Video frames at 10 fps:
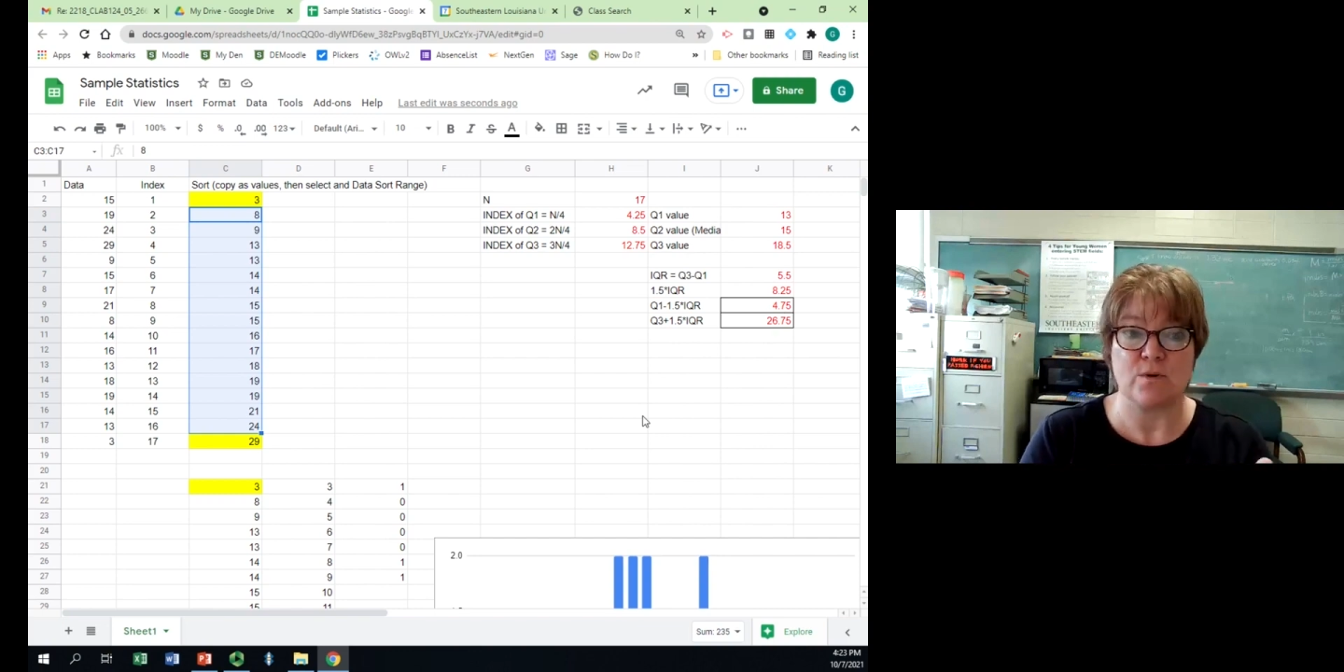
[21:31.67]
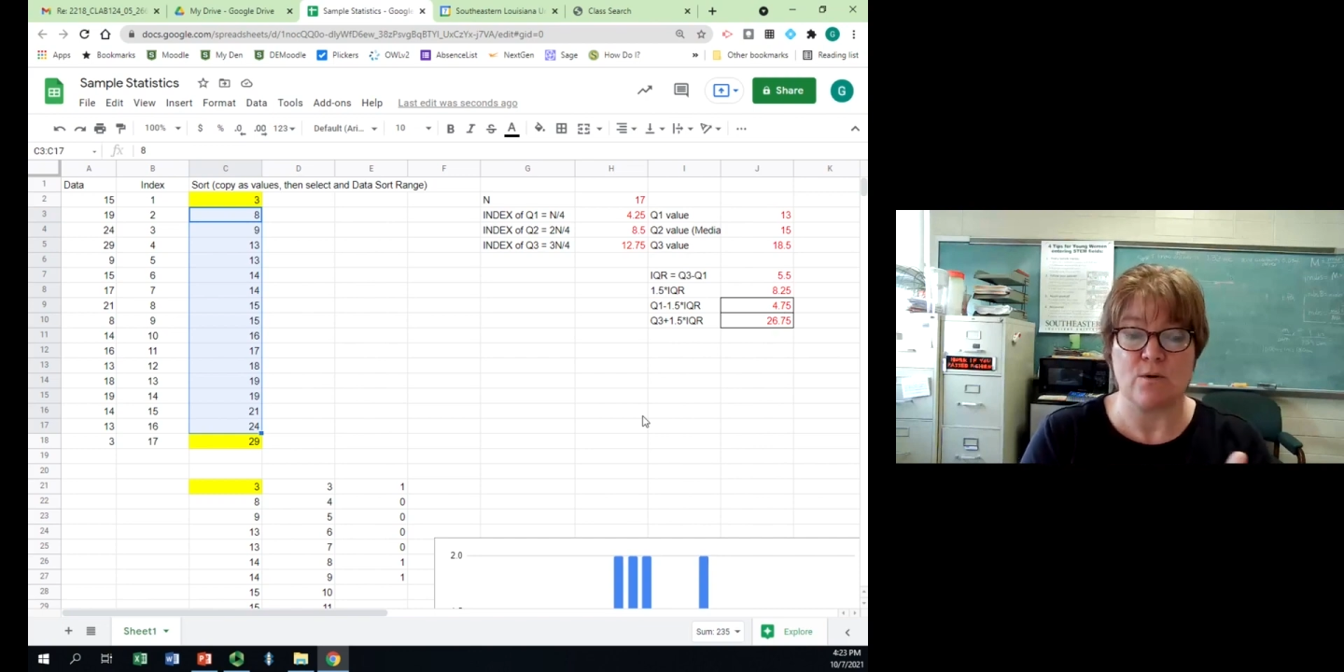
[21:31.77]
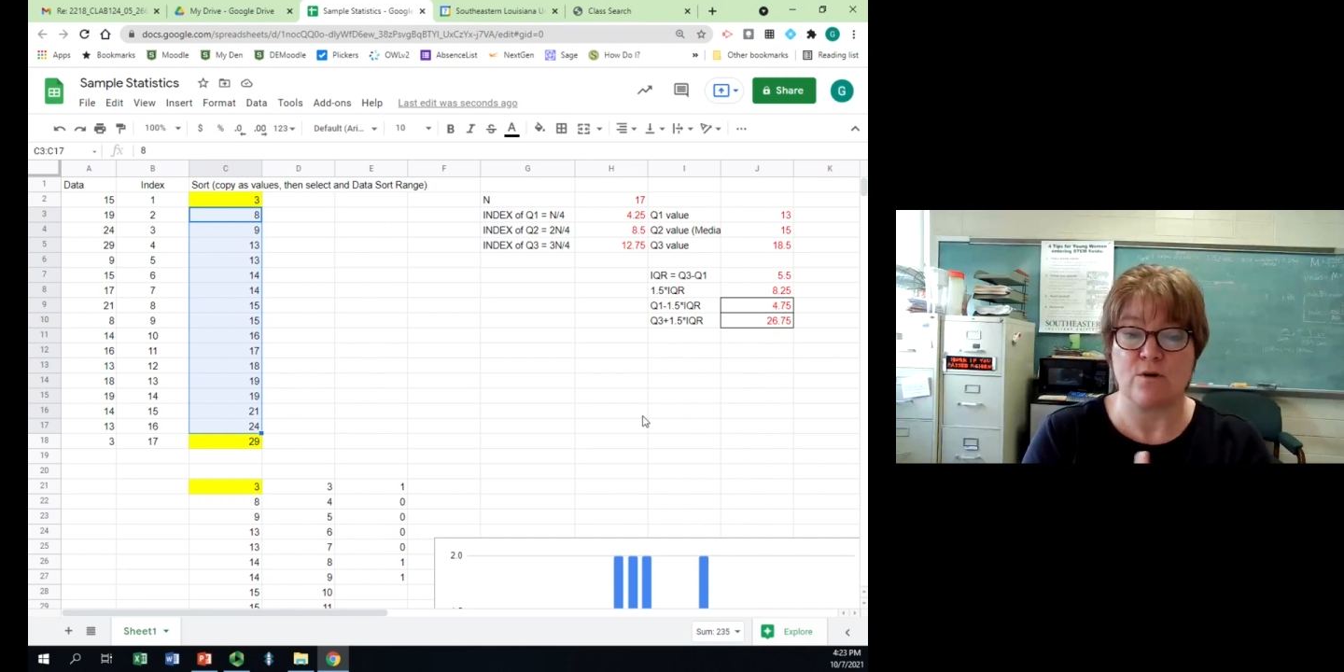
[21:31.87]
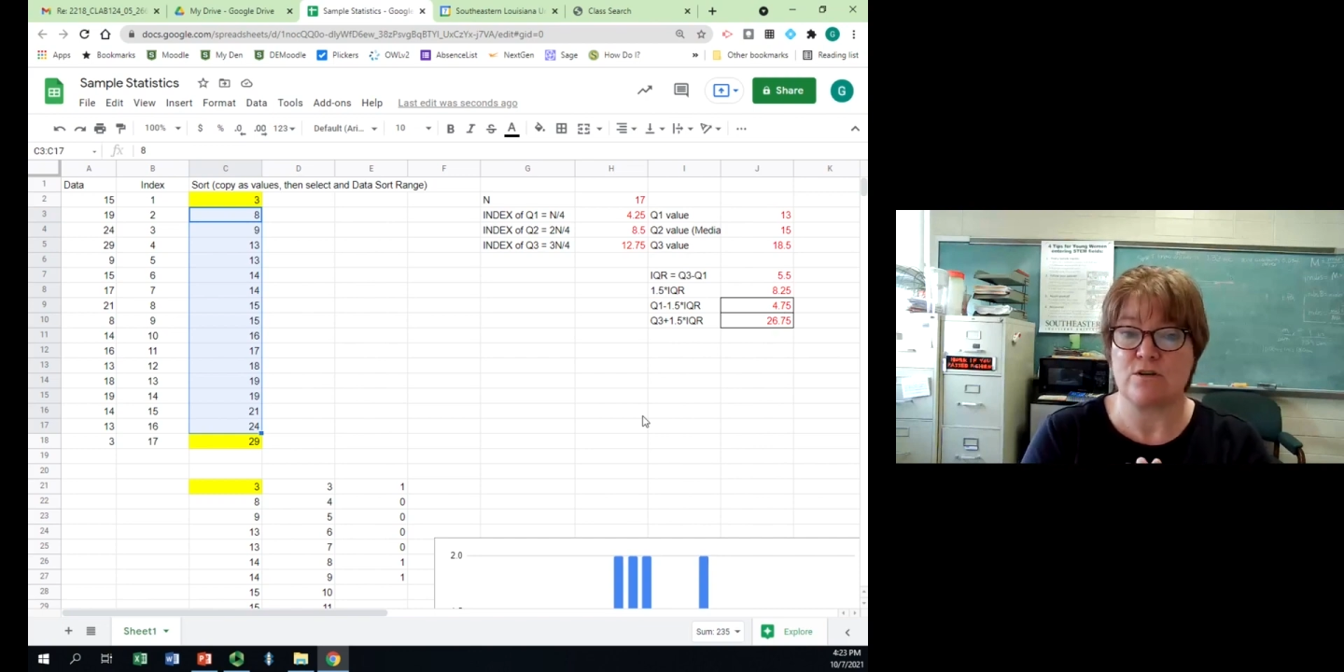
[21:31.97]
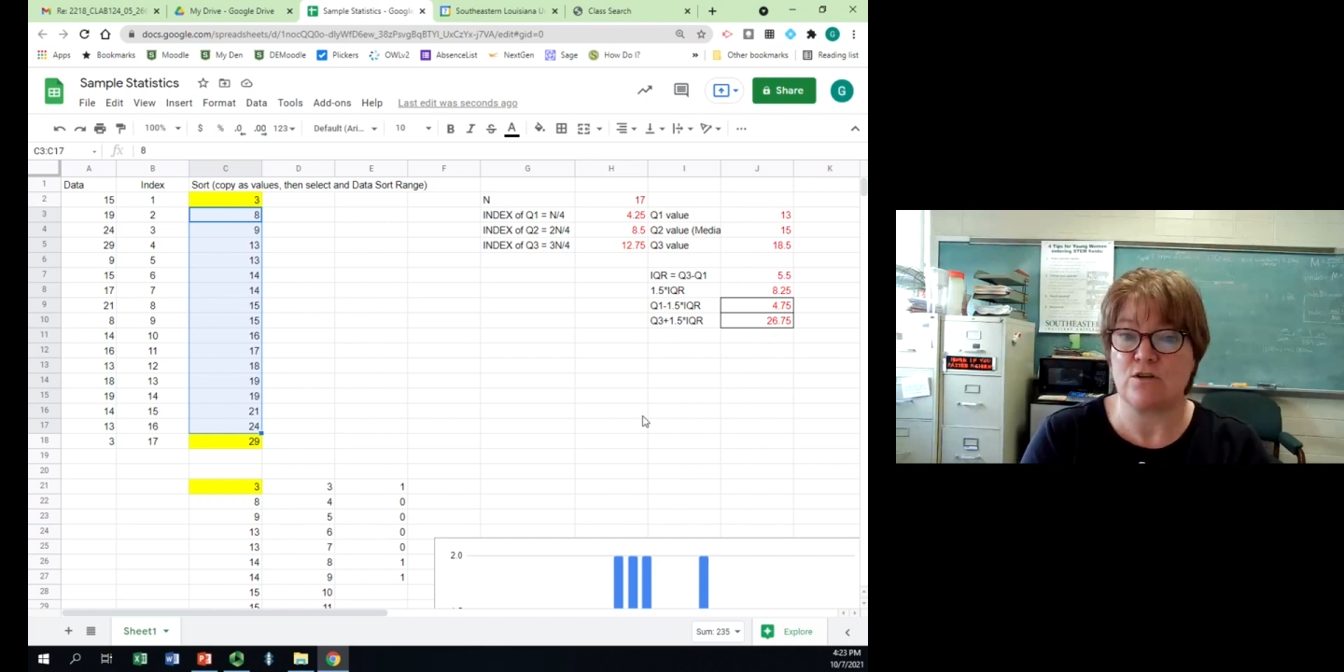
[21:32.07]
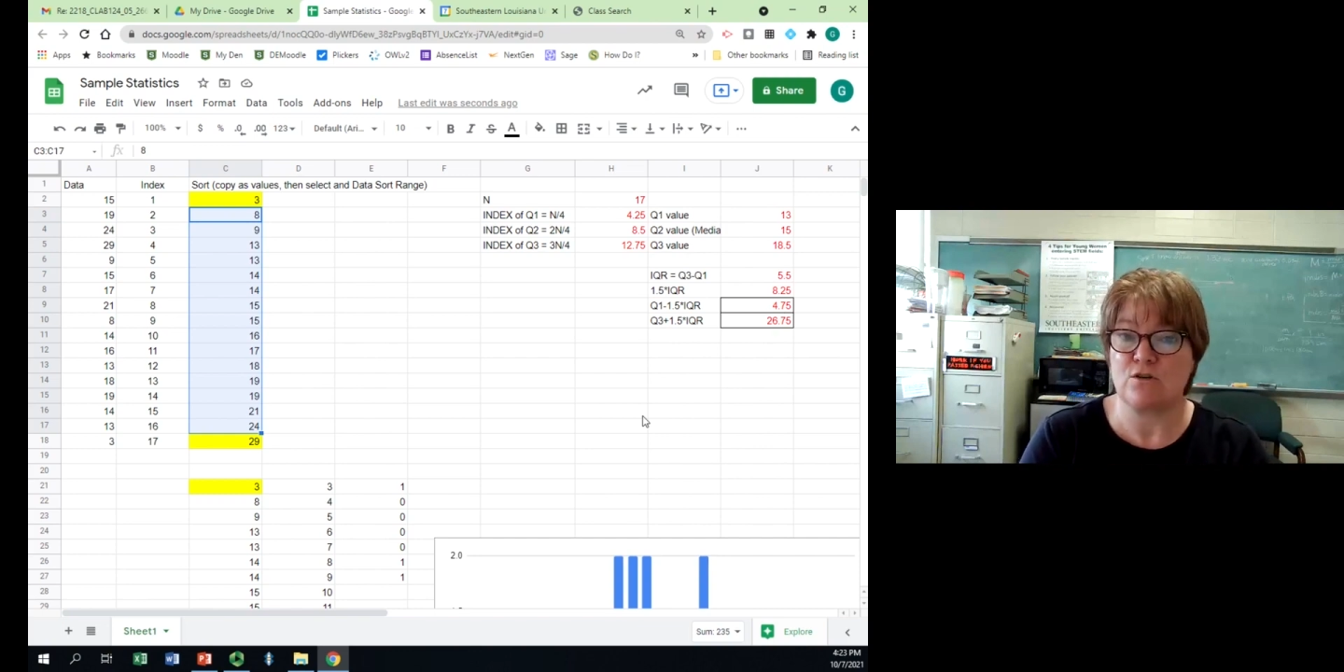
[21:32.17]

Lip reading: what I want you